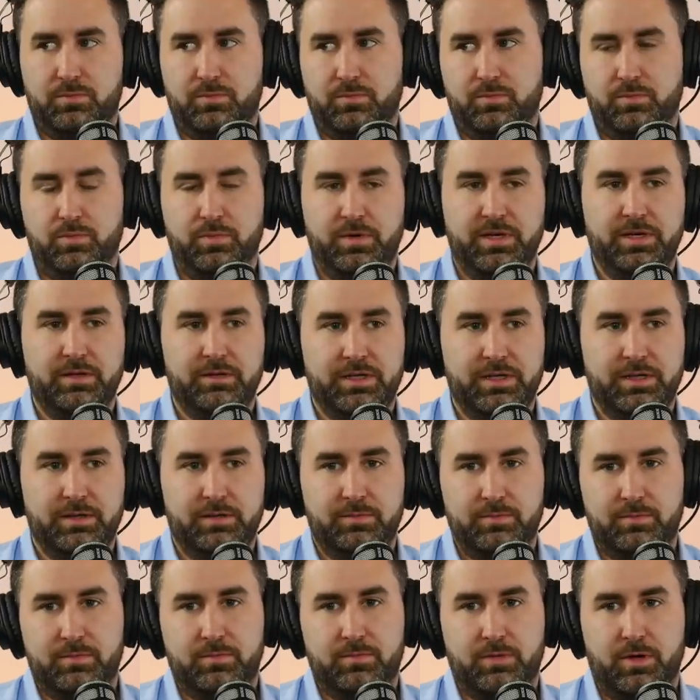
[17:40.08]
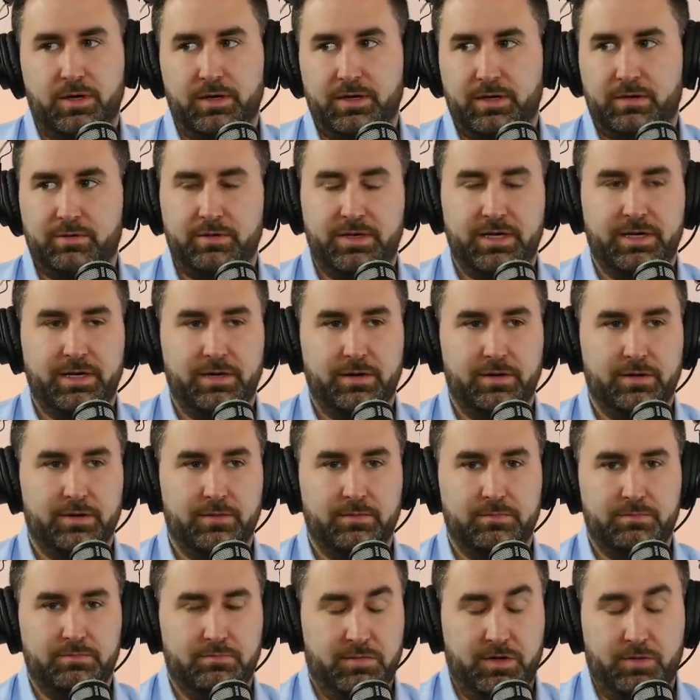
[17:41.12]
Mm-hmm. Really chronically
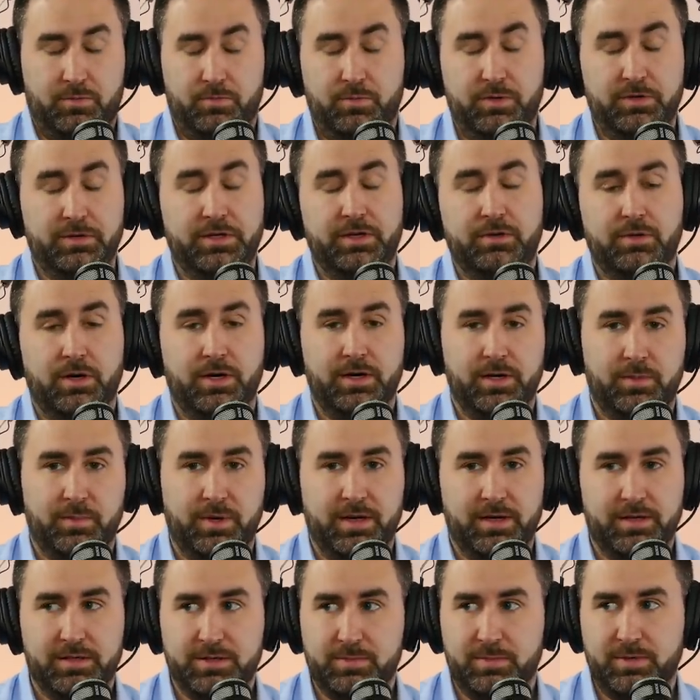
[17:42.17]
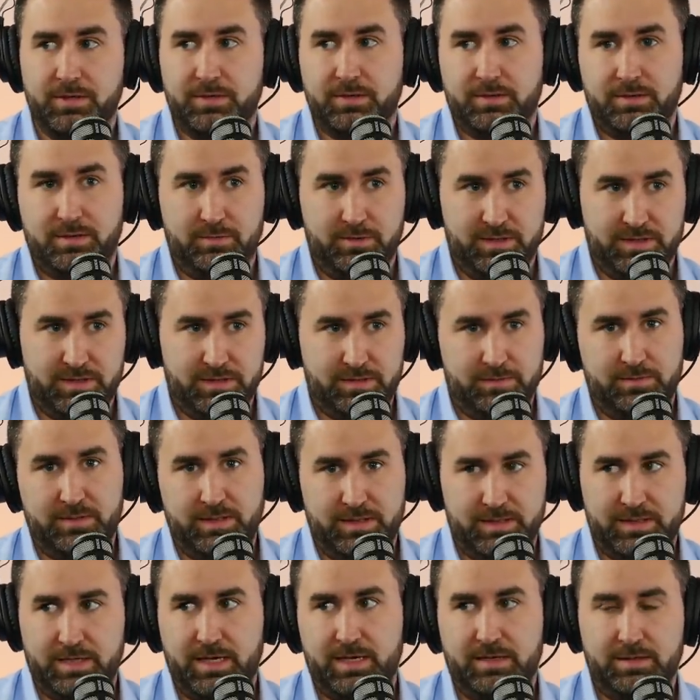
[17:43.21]
care, you know, really chronic management was
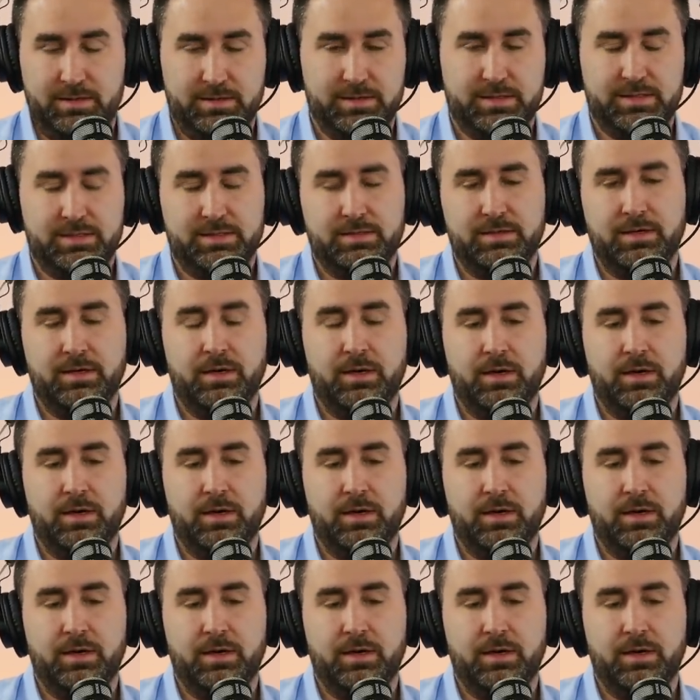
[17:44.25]
intense.